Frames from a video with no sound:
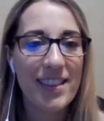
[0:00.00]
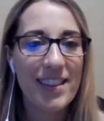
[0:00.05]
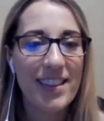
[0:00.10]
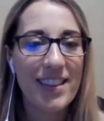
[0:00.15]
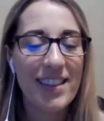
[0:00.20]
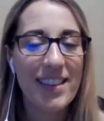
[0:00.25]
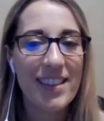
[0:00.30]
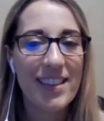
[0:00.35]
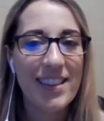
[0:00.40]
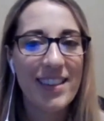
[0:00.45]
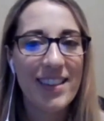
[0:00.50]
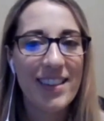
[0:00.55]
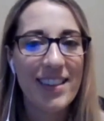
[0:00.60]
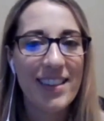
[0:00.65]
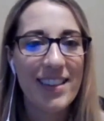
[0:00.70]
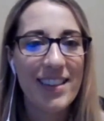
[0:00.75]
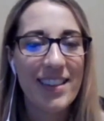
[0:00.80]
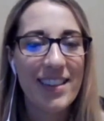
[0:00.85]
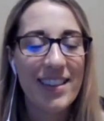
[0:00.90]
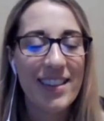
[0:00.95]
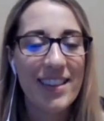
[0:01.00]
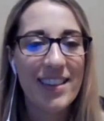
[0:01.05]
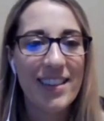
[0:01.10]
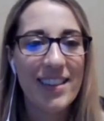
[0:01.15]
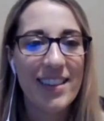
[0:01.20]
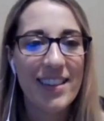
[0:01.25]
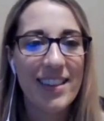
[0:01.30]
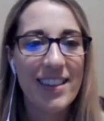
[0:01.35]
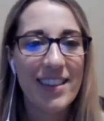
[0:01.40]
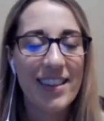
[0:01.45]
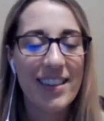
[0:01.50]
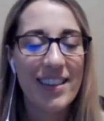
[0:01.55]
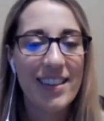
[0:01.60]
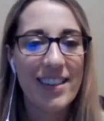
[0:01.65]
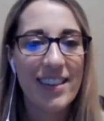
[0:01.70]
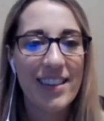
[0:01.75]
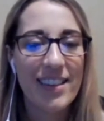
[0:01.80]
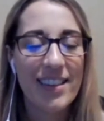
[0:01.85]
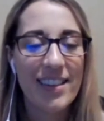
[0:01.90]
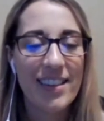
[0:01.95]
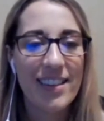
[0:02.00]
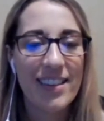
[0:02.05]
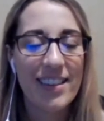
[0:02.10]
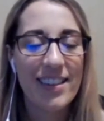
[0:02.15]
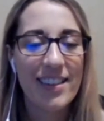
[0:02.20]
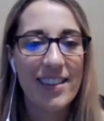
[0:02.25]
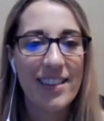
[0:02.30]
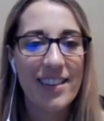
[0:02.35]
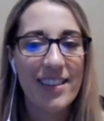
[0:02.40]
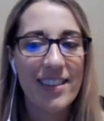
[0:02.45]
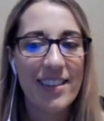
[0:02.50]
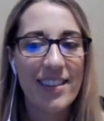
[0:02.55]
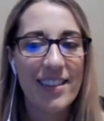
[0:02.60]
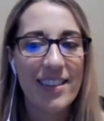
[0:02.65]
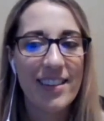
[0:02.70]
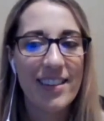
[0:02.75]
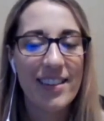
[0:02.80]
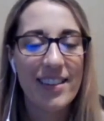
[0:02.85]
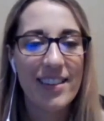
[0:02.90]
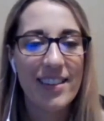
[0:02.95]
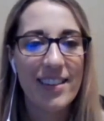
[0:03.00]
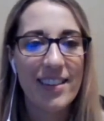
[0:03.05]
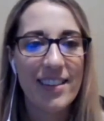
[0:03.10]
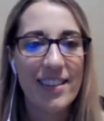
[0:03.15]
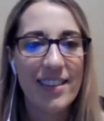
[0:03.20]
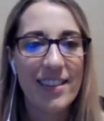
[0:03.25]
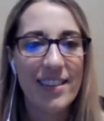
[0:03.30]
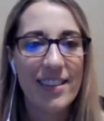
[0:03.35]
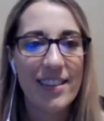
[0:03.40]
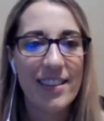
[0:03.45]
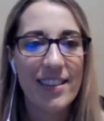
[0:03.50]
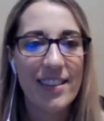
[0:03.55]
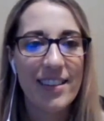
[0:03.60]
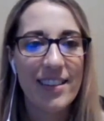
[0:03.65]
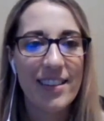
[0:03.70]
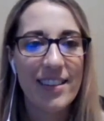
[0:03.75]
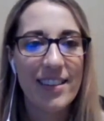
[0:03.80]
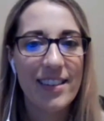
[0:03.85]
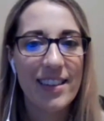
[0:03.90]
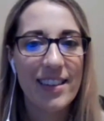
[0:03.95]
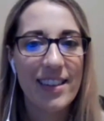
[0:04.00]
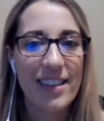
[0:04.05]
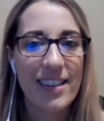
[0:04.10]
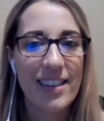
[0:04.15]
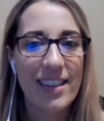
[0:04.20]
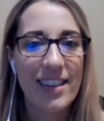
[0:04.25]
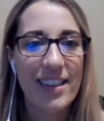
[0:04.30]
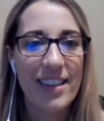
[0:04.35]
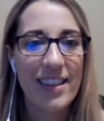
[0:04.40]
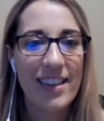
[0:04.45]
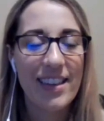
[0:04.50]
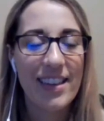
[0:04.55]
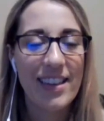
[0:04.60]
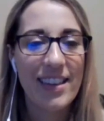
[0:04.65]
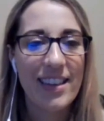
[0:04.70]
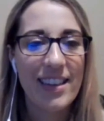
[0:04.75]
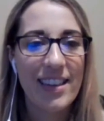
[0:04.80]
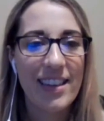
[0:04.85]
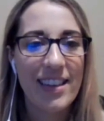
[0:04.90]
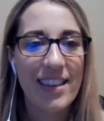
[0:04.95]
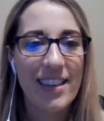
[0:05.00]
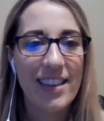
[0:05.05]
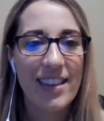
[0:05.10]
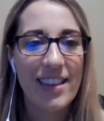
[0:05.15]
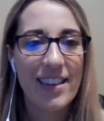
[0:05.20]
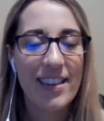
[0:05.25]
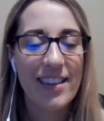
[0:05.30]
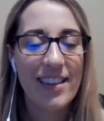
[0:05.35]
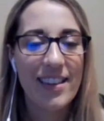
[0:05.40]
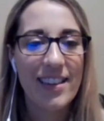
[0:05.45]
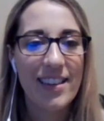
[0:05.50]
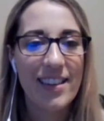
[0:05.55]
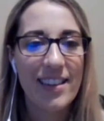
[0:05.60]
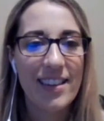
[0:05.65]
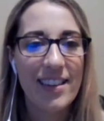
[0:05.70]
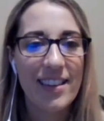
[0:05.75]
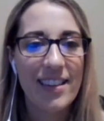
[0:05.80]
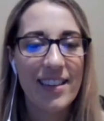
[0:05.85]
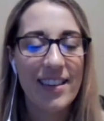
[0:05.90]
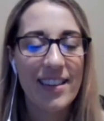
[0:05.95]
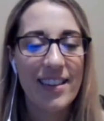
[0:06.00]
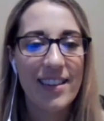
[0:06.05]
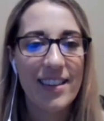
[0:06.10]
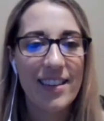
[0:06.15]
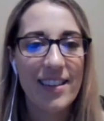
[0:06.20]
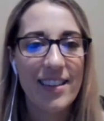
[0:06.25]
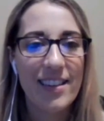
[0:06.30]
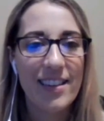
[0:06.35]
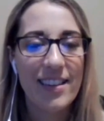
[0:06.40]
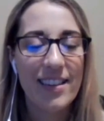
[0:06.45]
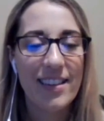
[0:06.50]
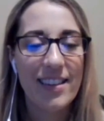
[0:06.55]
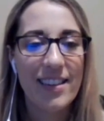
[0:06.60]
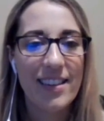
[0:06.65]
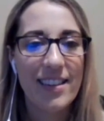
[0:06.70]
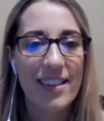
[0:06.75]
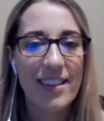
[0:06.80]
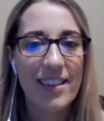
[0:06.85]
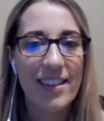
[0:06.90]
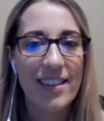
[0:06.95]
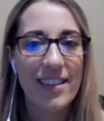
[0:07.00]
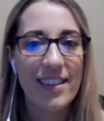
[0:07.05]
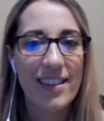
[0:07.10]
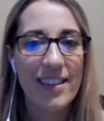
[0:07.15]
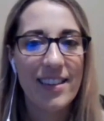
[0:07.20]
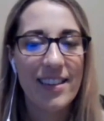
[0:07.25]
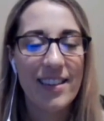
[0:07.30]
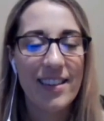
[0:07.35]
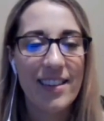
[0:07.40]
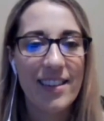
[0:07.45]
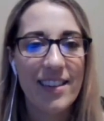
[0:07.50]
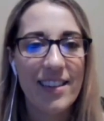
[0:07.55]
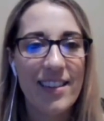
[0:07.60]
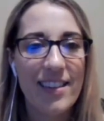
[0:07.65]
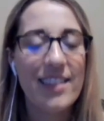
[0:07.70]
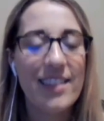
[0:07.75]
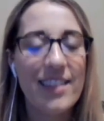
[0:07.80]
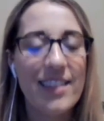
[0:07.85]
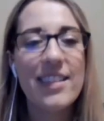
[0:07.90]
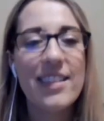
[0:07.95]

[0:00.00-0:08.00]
[no speech]